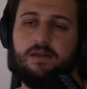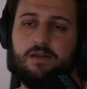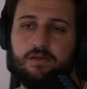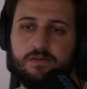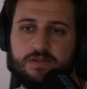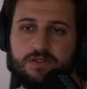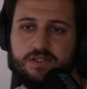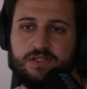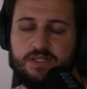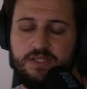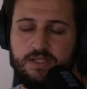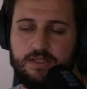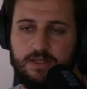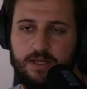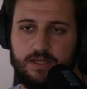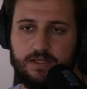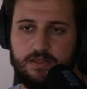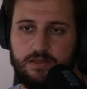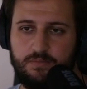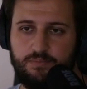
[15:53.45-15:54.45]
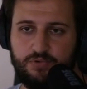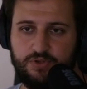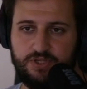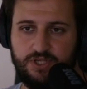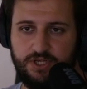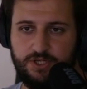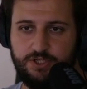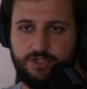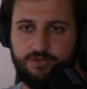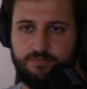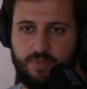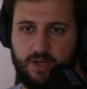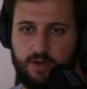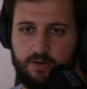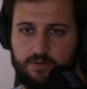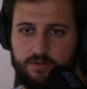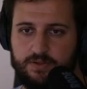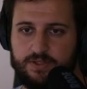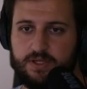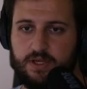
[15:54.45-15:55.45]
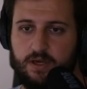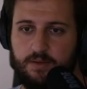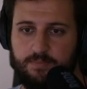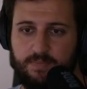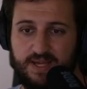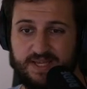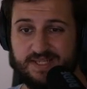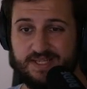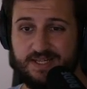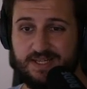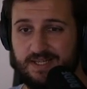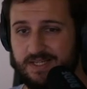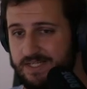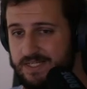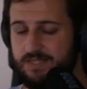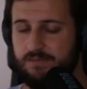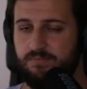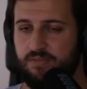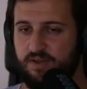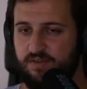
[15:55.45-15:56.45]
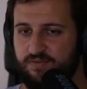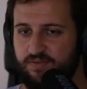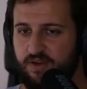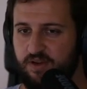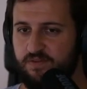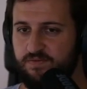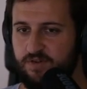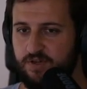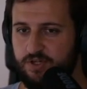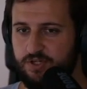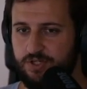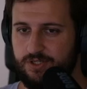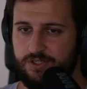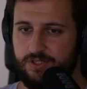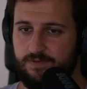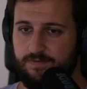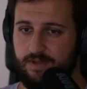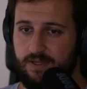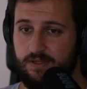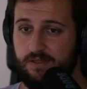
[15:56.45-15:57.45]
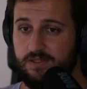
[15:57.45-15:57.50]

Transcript: you'll see that the protection macros are basically simplified versions of that.